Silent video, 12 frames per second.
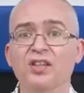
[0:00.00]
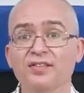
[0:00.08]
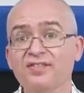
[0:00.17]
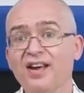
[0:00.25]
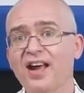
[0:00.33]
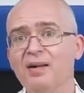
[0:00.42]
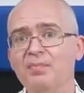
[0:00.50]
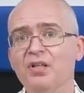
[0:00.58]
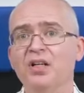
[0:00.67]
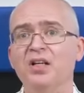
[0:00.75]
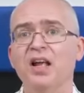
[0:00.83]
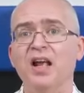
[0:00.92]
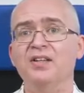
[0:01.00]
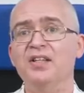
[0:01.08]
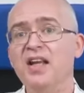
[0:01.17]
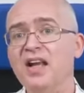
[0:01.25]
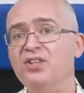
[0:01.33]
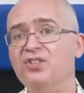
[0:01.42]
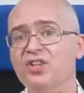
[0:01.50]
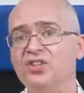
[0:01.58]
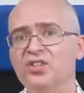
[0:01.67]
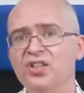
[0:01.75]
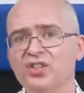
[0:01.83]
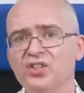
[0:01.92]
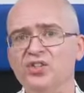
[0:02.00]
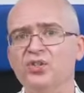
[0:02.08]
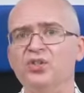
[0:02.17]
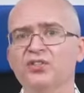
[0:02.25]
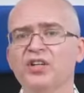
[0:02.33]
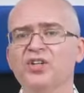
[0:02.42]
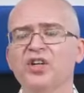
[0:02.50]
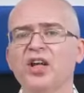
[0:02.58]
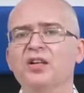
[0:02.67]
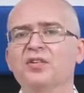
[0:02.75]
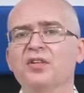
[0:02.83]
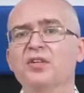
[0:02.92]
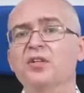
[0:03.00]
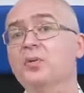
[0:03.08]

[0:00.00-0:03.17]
the RAM, and the SSD storage that are the